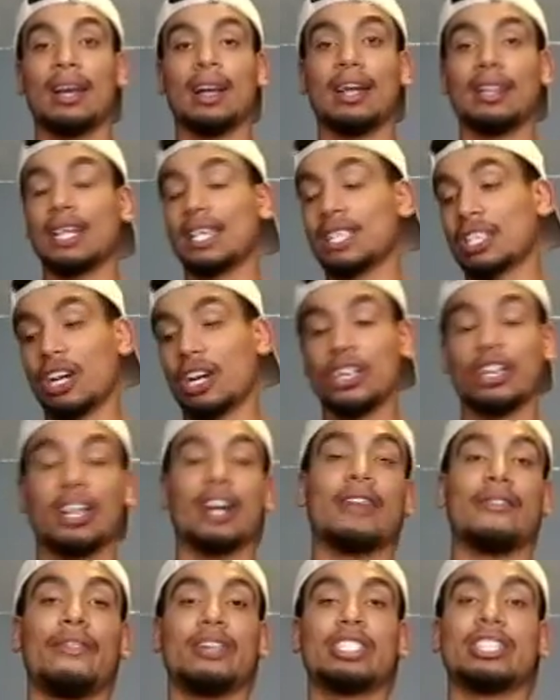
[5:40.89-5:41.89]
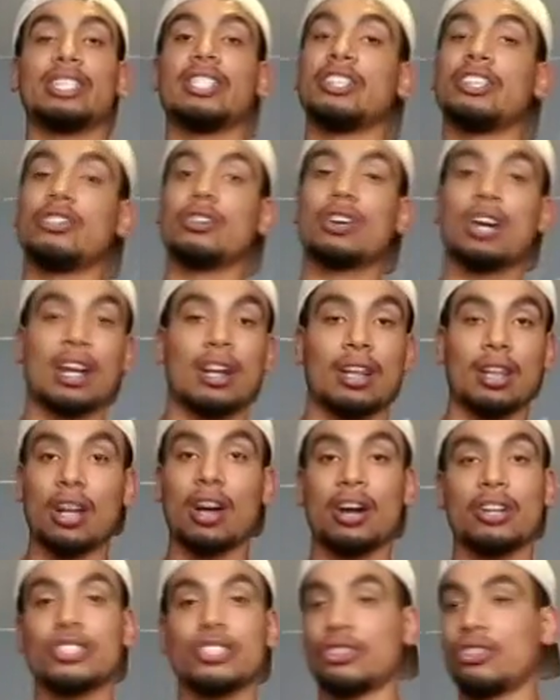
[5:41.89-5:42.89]
and that's how you got to vision it. You got a
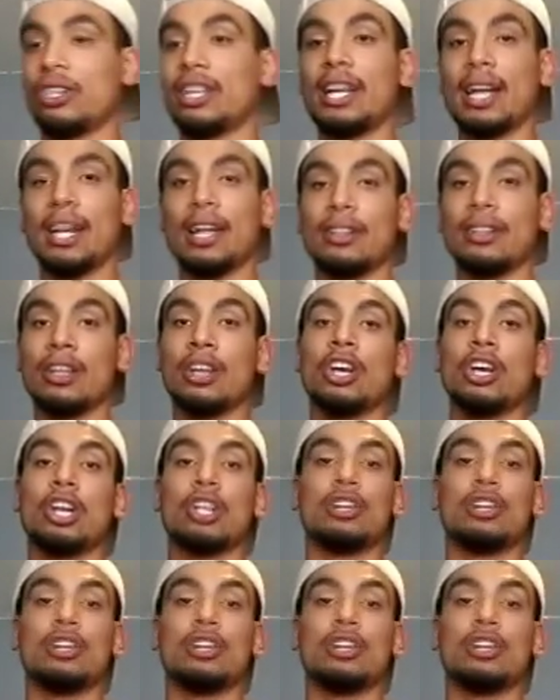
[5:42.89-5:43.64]
long journey ahead.